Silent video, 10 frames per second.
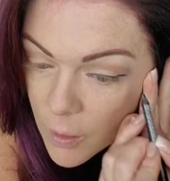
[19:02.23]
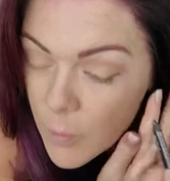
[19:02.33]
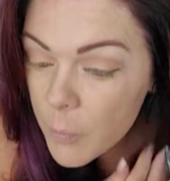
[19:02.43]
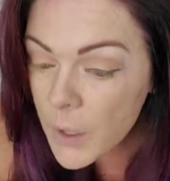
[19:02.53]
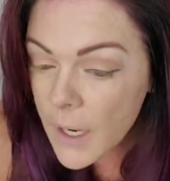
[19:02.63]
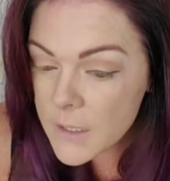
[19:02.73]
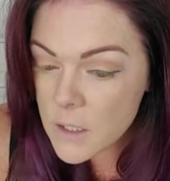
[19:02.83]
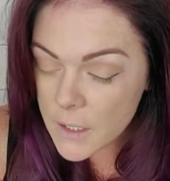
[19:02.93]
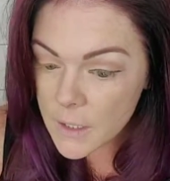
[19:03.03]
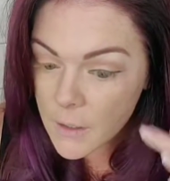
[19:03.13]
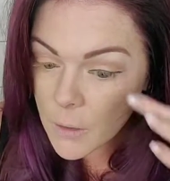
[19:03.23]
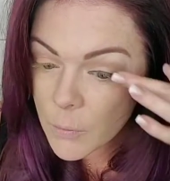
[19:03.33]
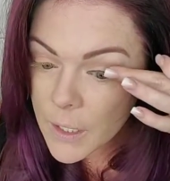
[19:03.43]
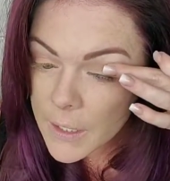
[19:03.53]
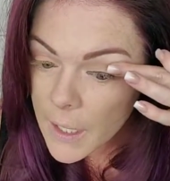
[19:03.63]
but I didn't,
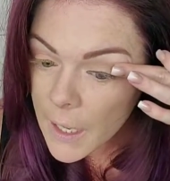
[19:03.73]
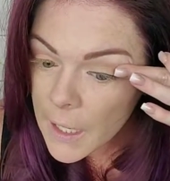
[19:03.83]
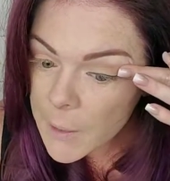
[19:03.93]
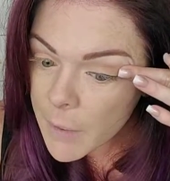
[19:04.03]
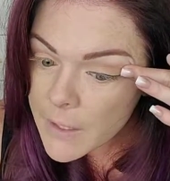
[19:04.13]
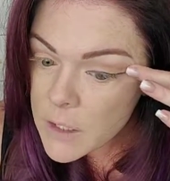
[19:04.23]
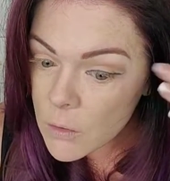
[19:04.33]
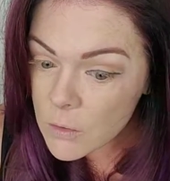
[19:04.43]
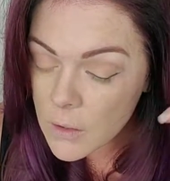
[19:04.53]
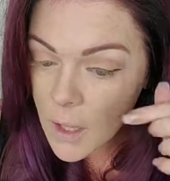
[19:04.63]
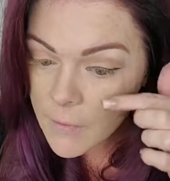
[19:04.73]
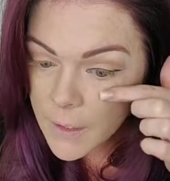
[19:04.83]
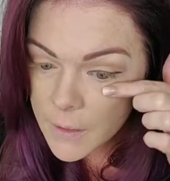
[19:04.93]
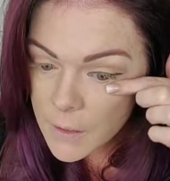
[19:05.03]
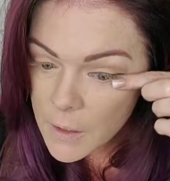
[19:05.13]
when it came, I don't love
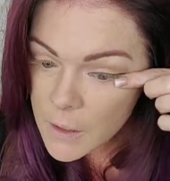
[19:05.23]
it.